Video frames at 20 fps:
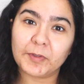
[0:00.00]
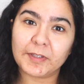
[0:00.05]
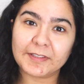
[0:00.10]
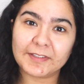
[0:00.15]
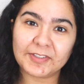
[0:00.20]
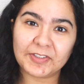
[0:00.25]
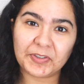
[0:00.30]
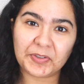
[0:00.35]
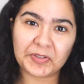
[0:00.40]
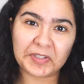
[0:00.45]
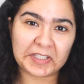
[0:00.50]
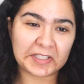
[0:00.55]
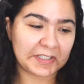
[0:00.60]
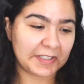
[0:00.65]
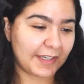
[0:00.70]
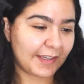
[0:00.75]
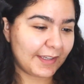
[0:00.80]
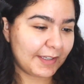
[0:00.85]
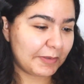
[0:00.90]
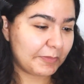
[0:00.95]
that's a unique
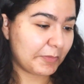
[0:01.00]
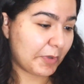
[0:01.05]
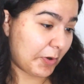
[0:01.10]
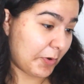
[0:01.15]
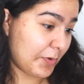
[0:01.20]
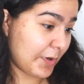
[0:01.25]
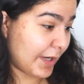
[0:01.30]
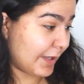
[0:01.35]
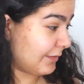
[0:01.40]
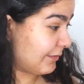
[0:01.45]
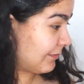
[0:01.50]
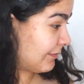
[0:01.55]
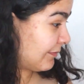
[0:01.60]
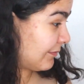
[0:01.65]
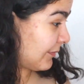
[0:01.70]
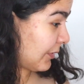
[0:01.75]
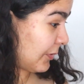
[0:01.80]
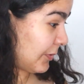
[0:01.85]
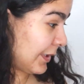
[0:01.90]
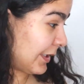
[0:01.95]
name. Okay,
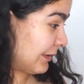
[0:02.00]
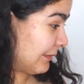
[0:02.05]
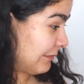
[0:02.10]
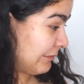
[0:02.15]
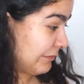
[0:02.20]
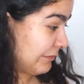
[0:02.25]
okay.